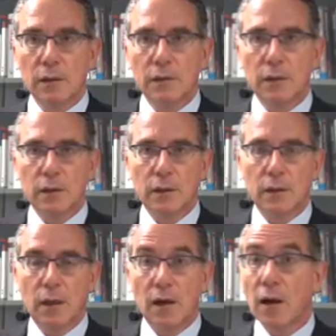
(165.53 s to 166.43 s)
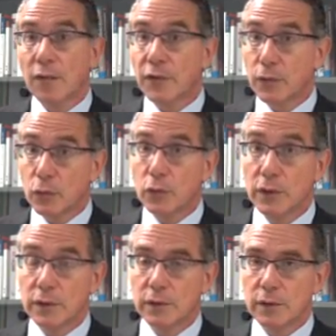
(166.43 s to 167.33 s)
Yes, after 2
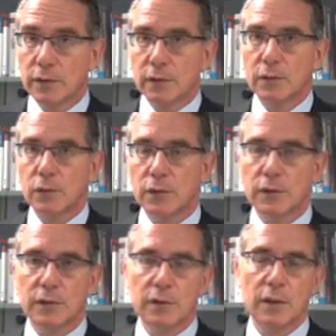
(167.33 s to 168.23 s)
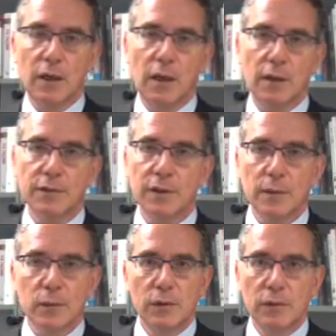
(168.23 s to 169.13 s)
years and a half,
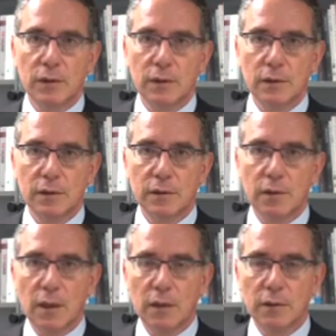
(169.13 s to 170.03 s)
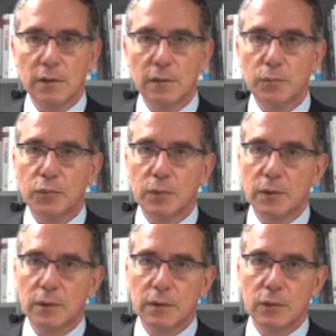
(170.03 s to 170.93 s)
the Americans started
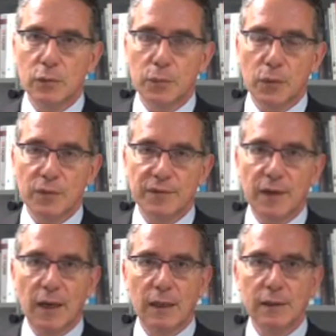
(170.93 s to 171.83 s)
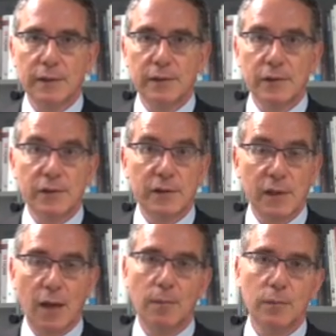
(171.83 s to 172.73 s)
to provide
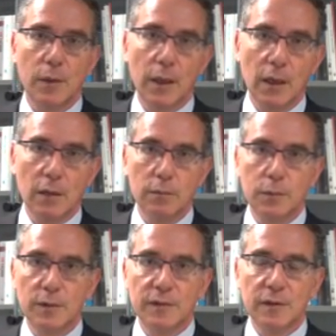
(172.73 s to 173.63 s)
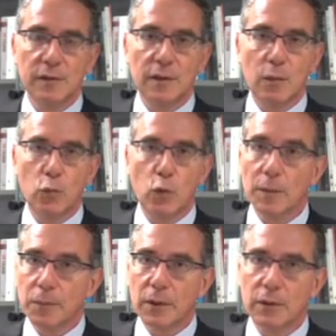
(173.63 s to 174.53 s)
some help, even some
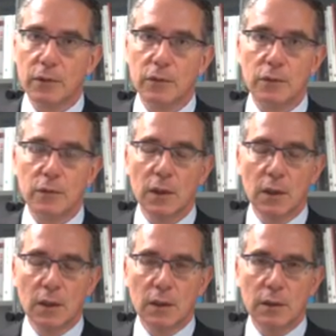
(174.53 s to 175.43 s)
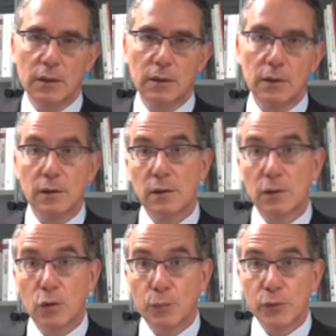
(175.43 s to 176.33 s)
weapon to
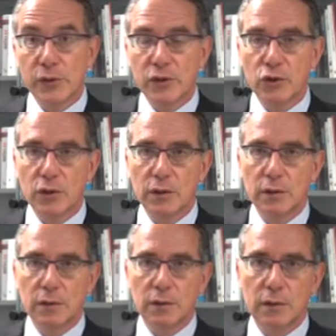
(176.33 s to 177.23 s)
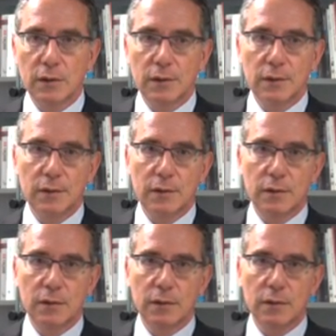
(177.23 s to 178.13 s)
the opposition.
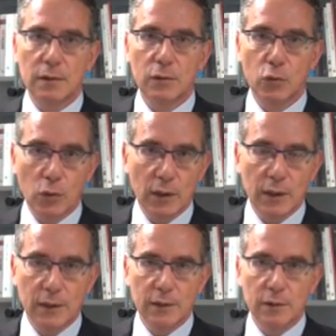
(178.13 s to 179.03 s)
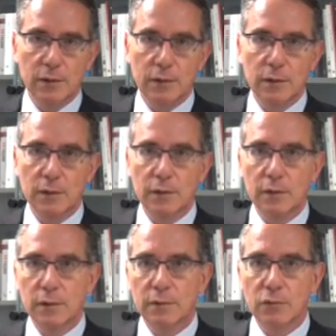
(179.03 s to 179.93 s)
It's too late,
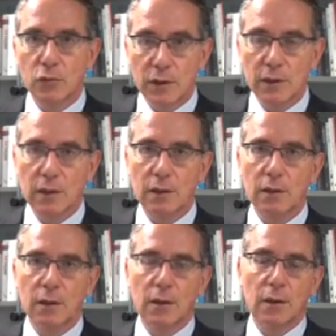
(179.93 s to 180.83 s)
too little,